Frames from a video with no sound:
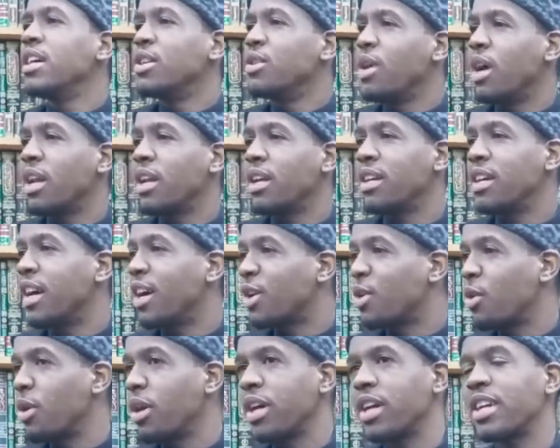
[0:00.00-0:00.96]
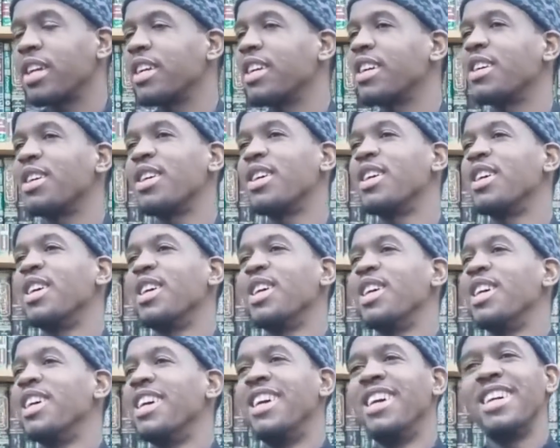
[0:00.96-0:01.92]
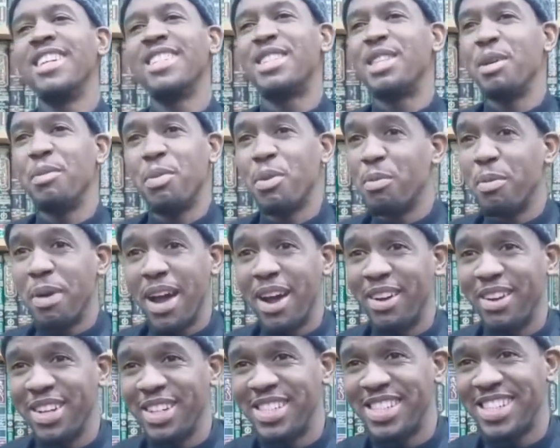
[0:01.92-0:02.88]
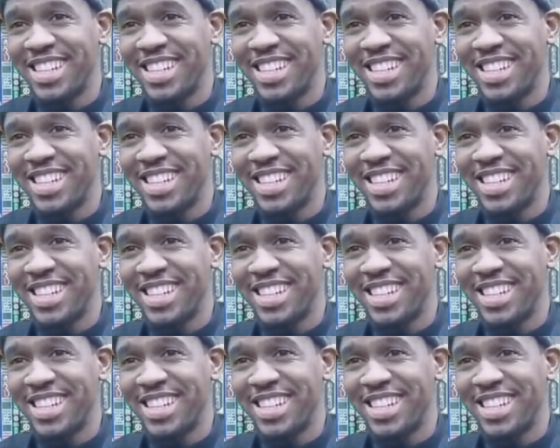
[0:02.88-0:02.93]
You had a quick, simple marriage.